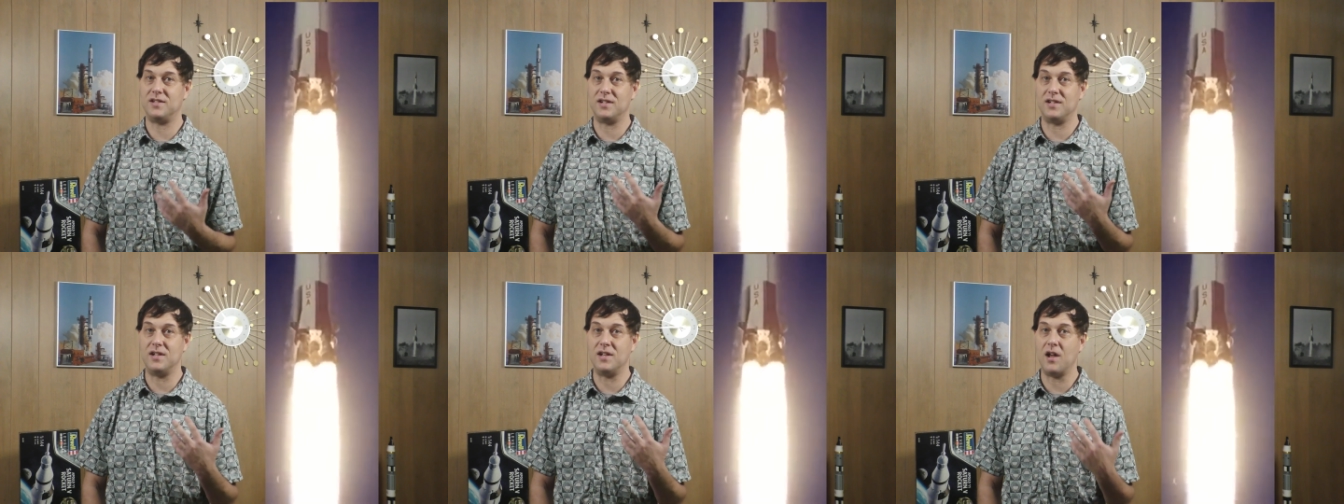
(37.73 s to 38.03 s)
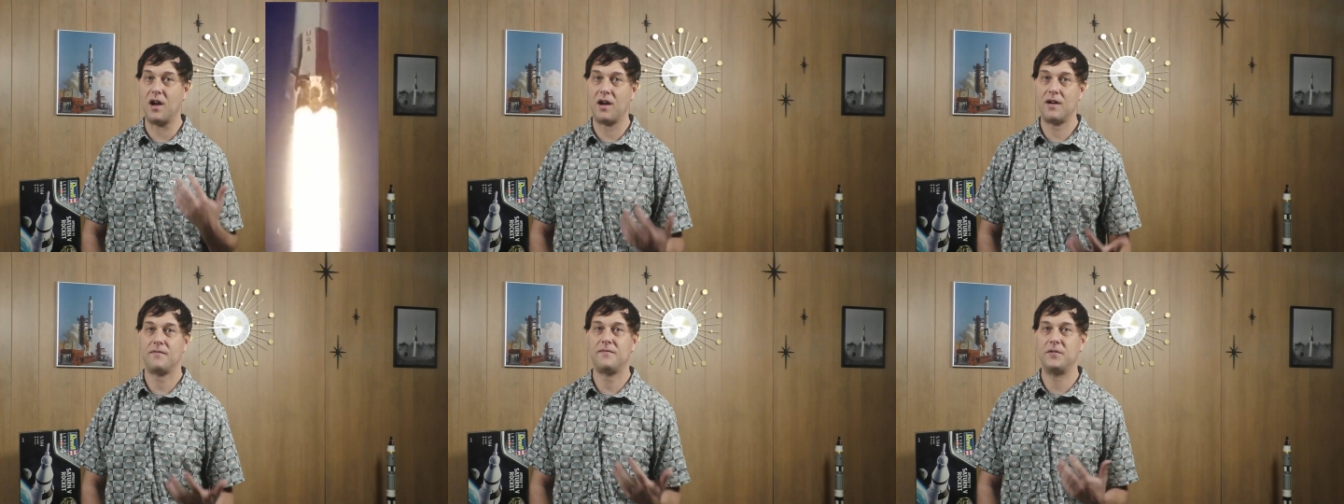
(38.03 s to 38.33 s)
did
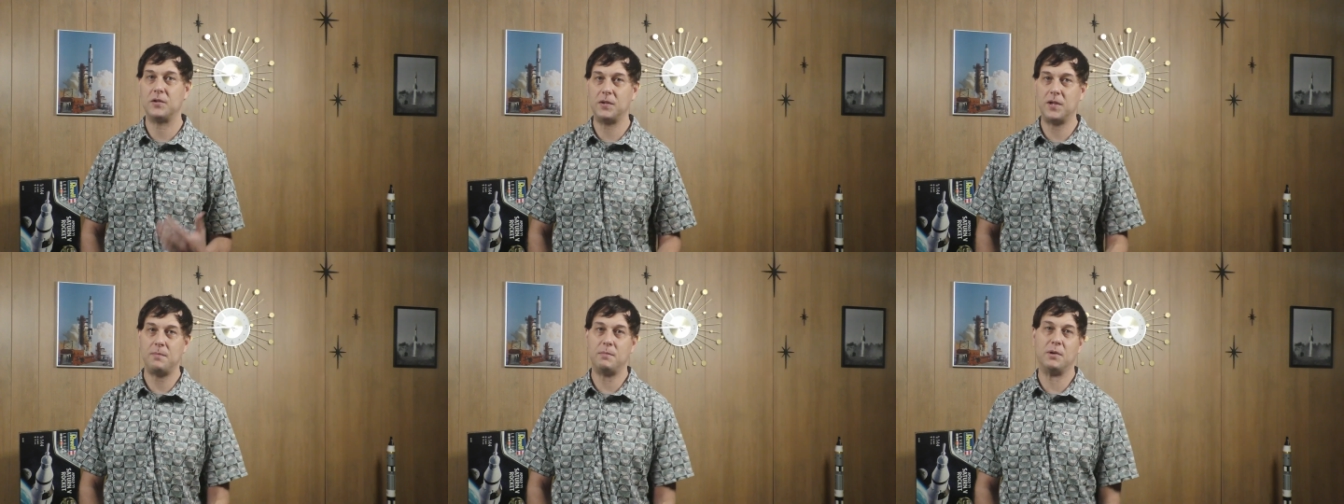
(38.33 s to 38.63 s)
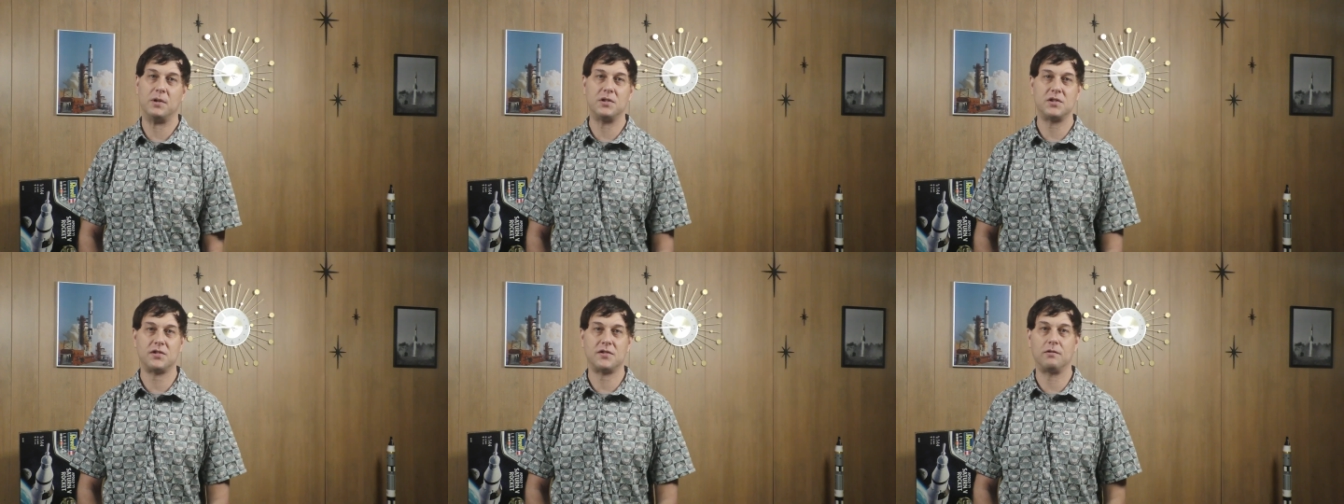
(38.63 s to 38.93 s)
not fully
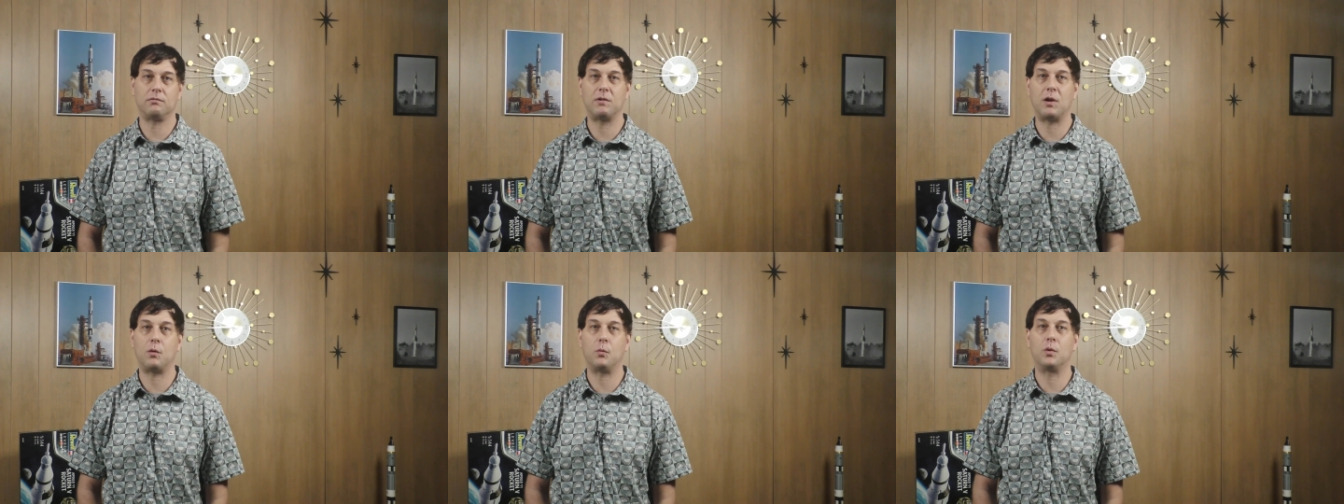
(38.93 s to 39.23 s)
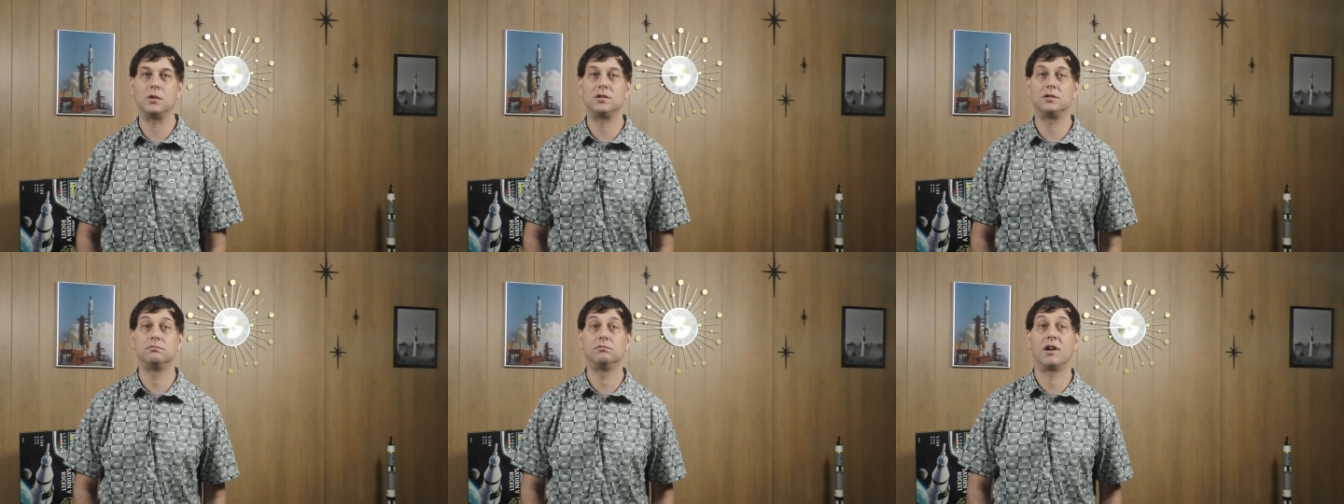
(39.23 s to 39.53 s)
push the real
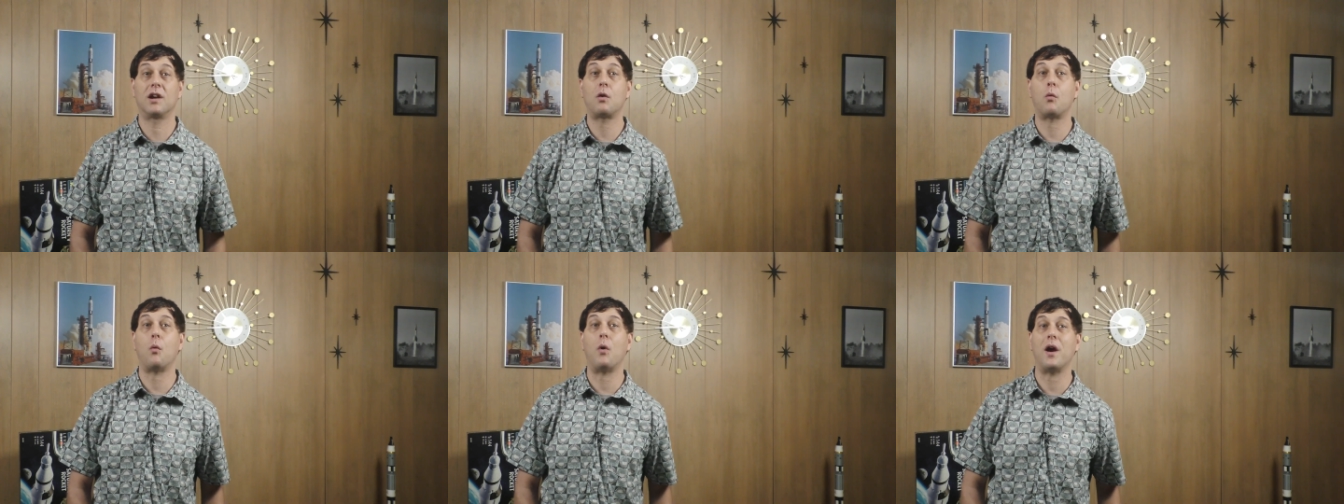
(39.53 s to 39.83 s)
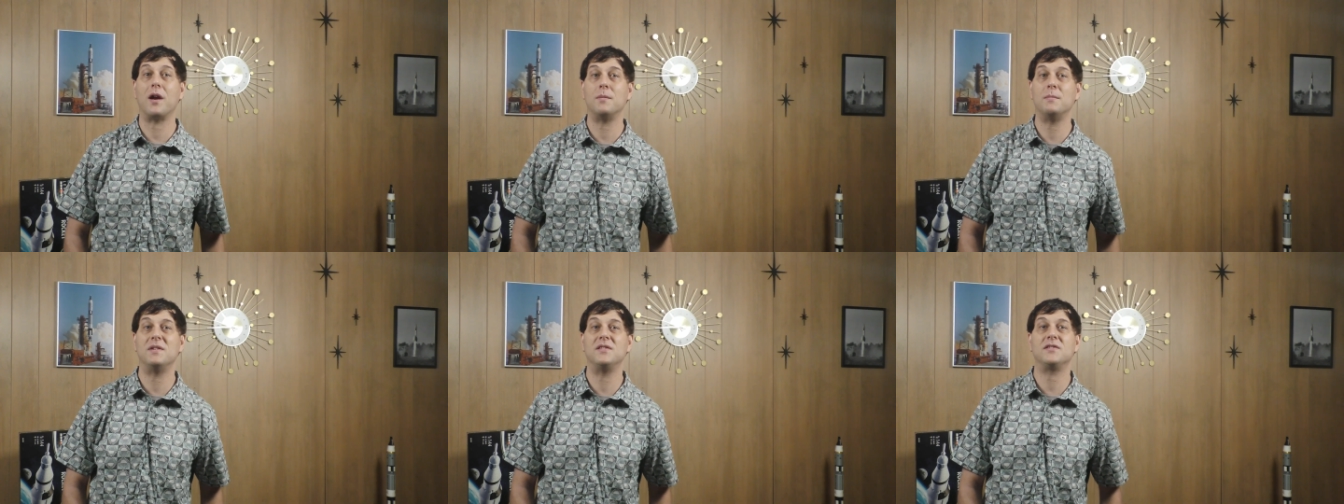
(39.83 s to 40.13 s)
world
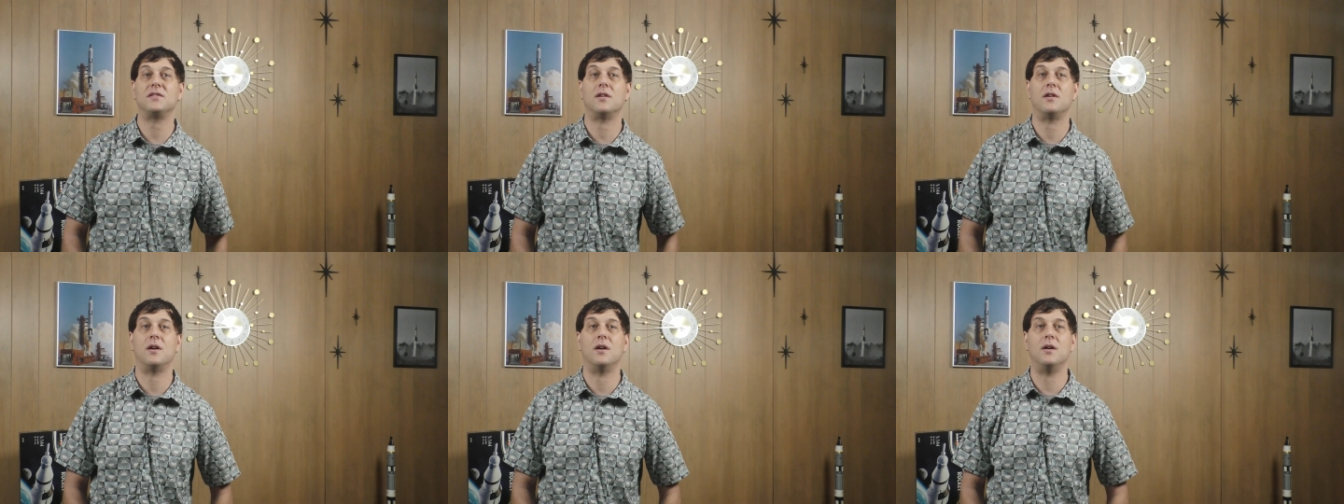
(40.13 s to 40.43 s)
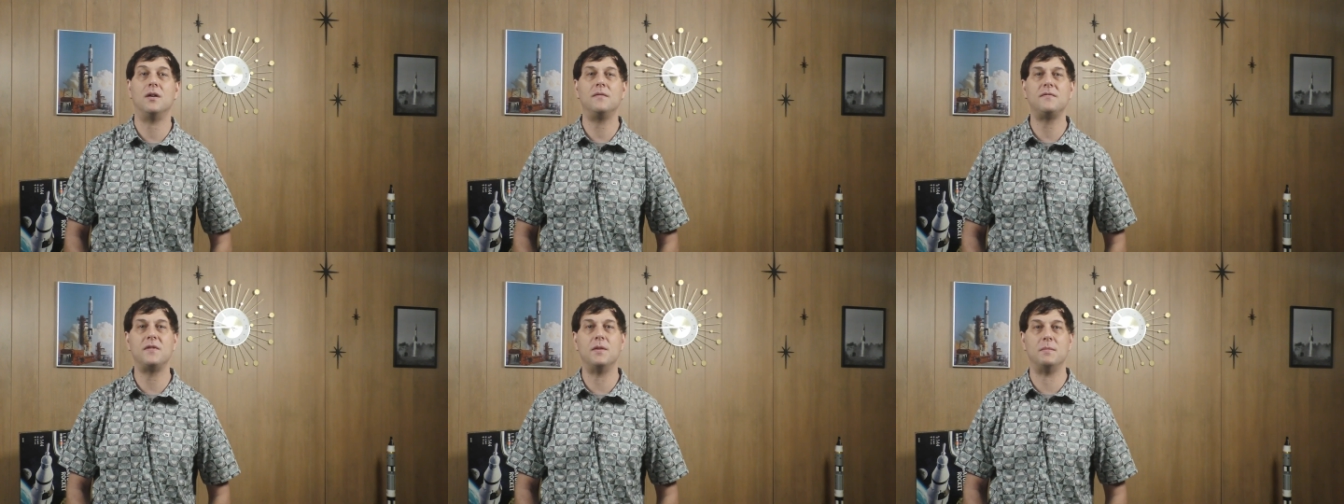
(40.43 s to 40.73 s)
requirements
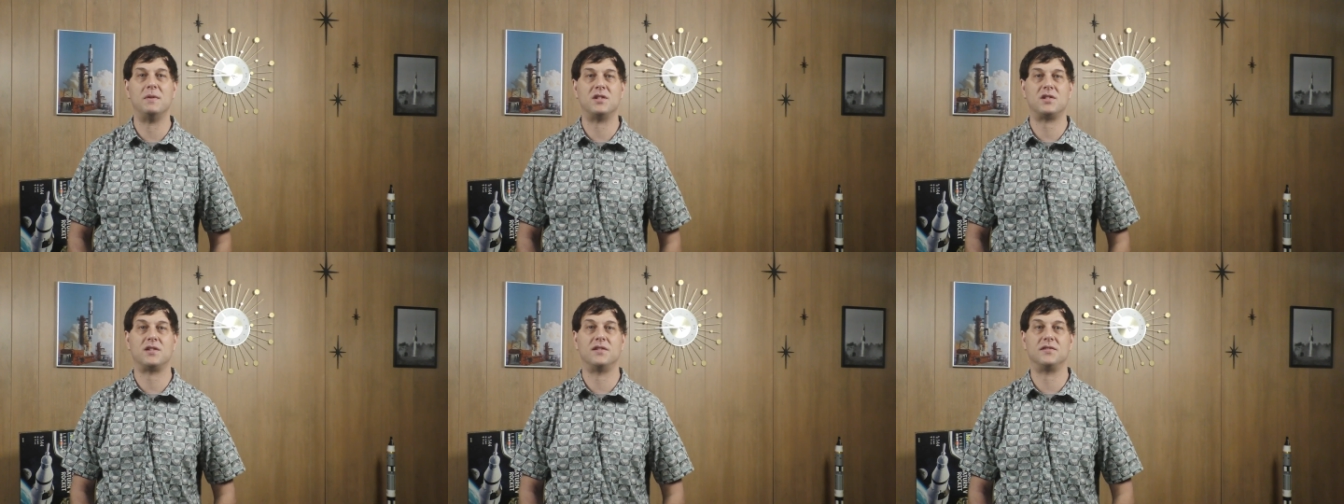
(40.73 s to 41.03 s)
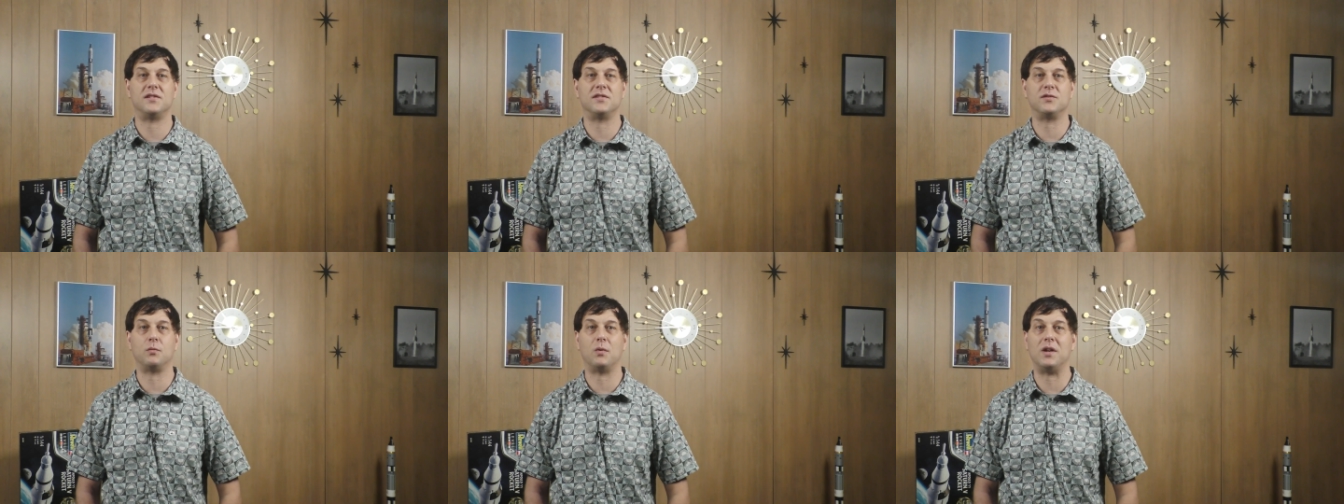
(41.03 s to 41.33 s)
of the
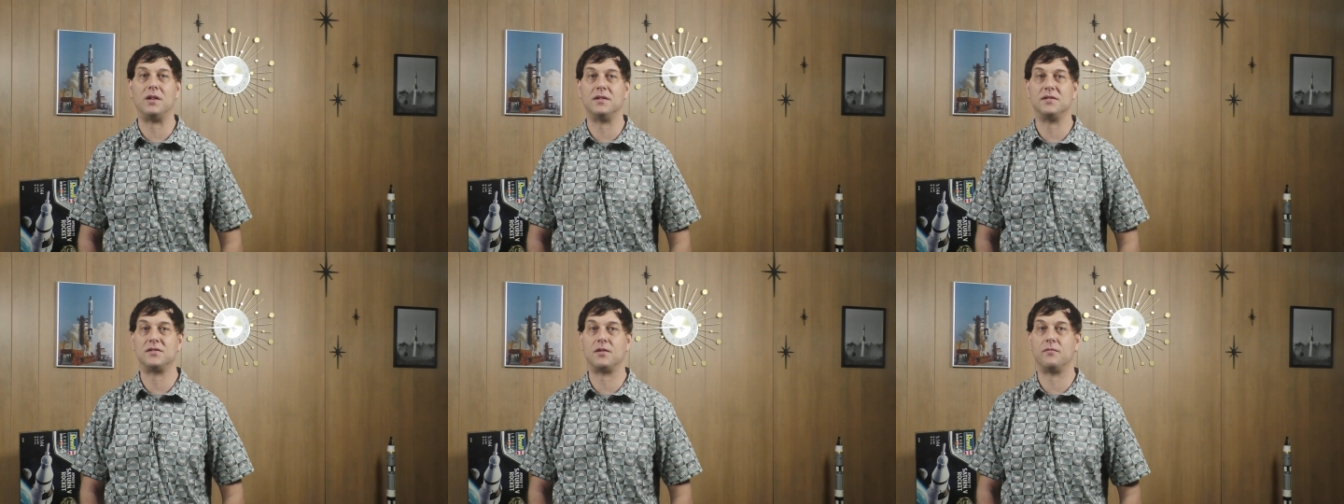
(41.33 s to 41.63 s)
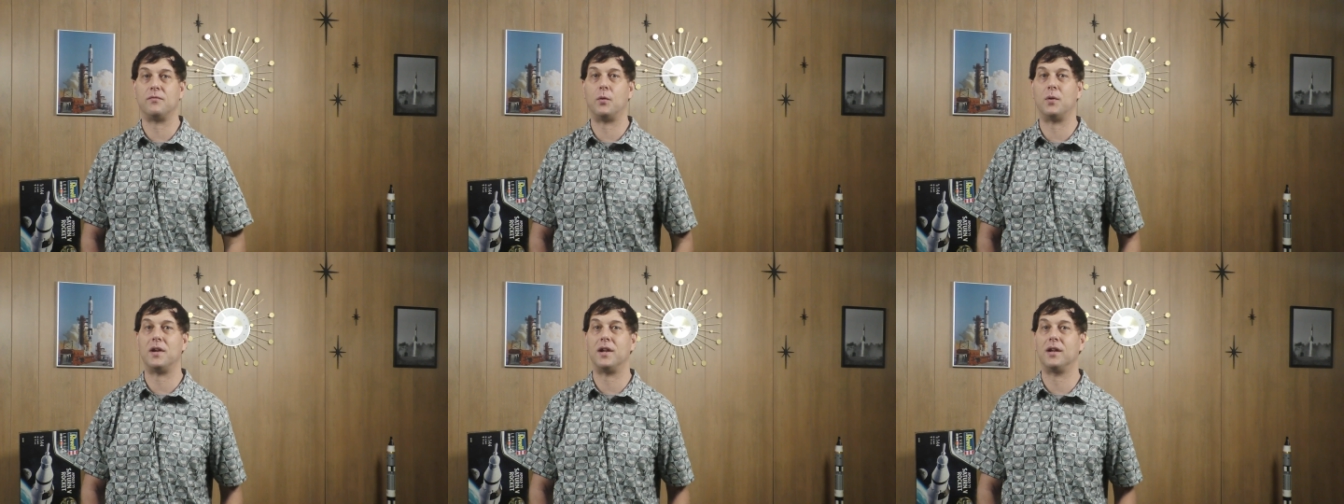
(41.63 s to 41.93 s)
missions as well as
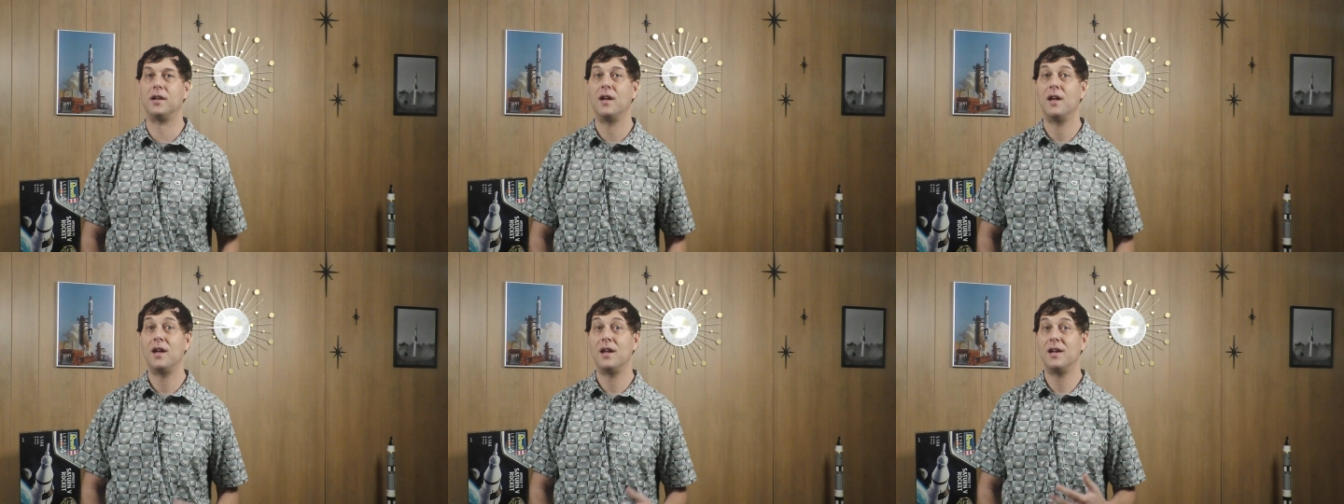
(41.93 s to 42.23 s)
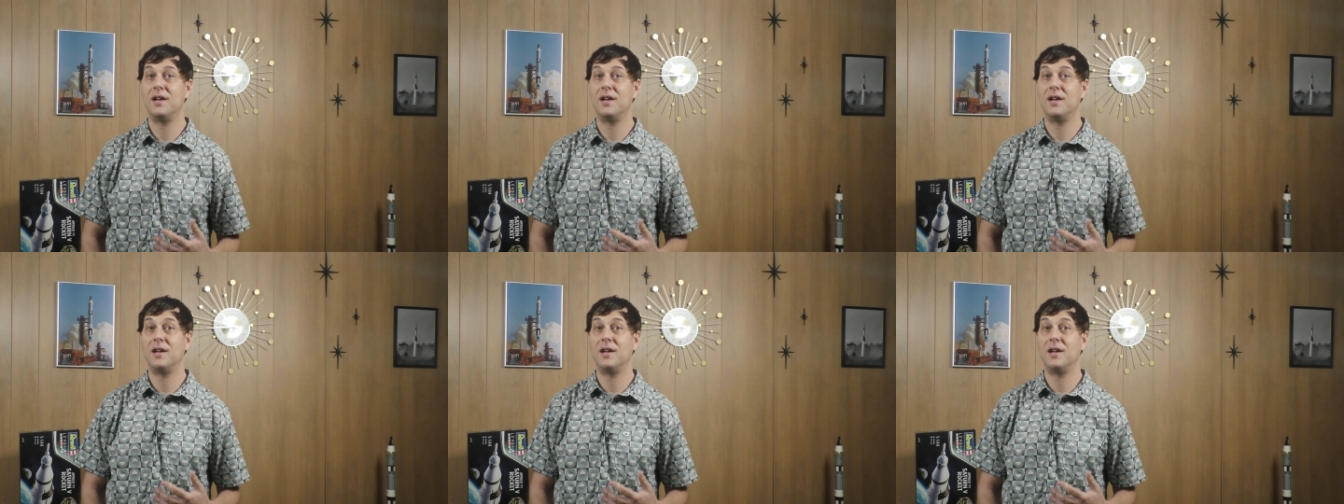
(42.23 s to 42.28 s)
avoiding